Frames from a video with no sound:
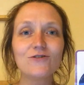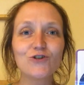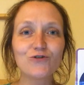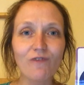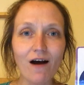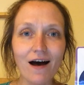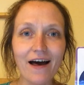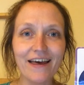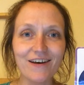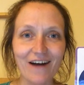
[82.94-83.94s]

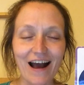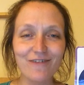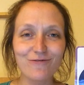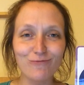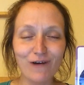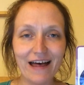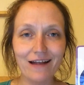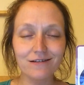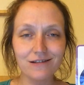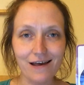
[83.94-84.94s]
Trigraph.
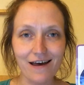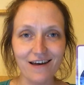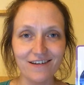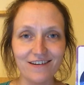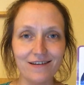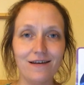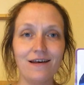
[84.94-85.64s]
Well done.